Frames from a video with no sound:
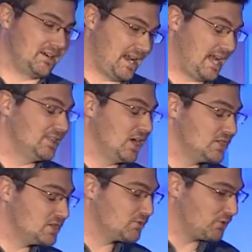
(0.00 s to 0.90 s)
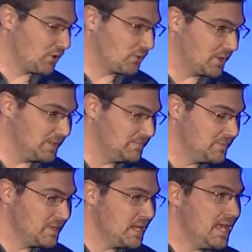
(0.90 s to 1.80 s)
and I lunged forward,
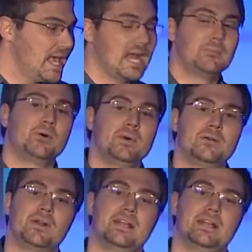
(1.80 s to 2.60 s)
and I put my